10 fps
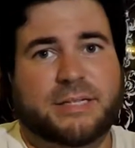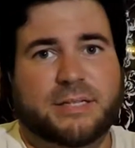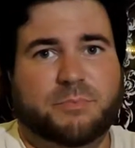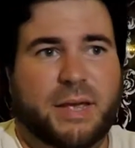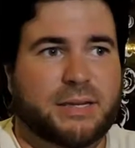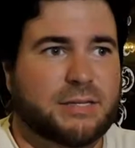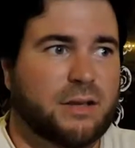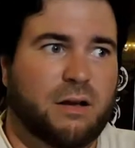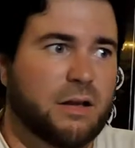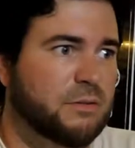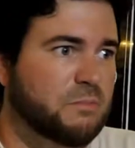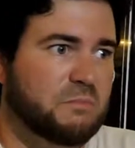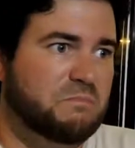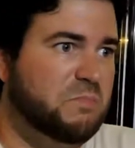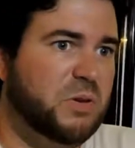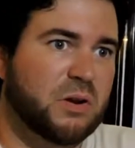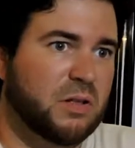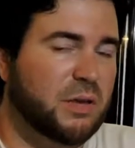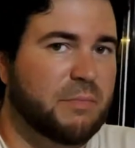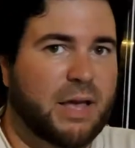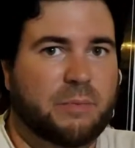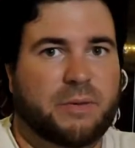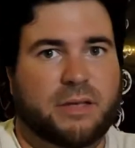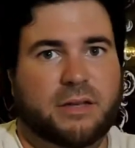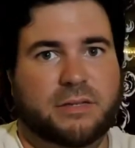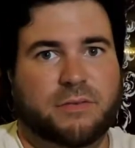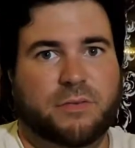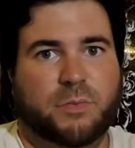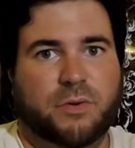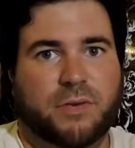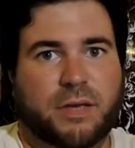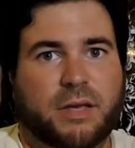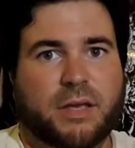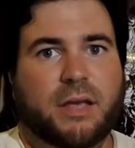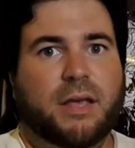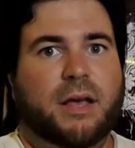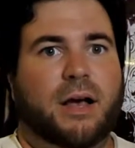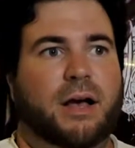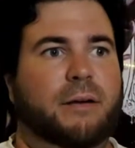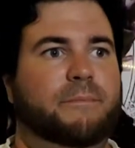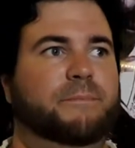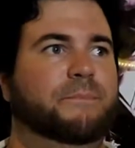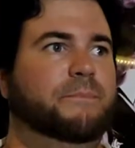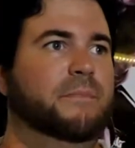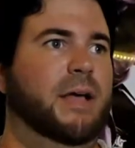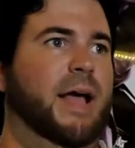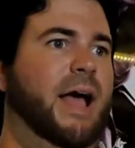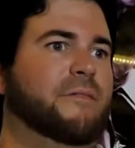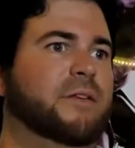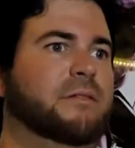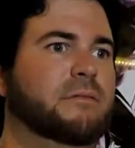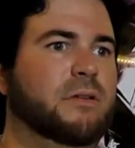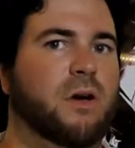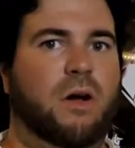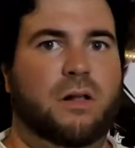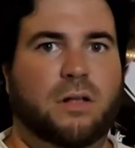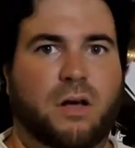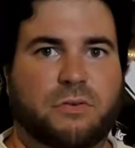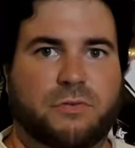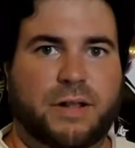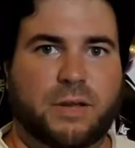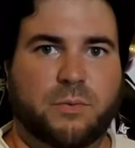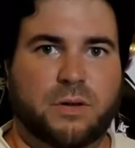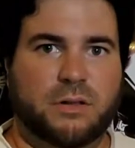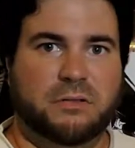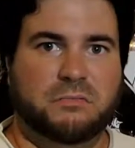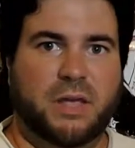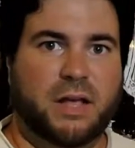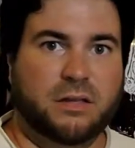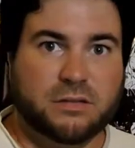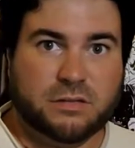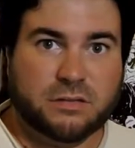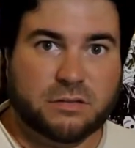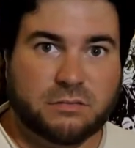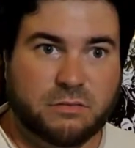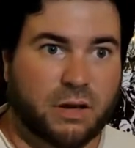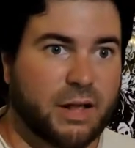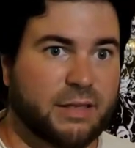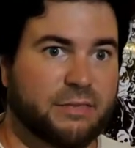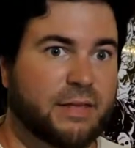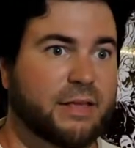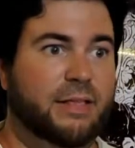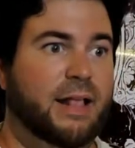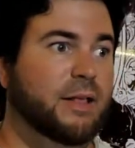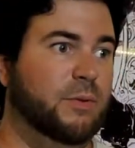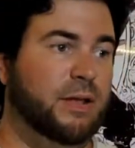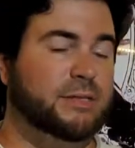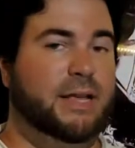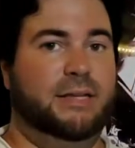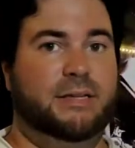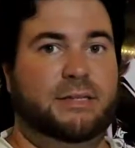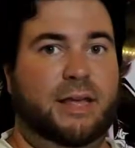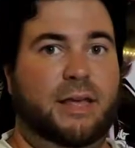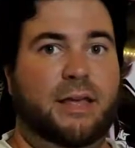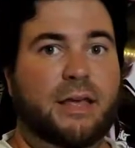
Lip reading: is based on purely my opinions of the movie. I haven't gone off of anyone else, anything that anyone else had to say.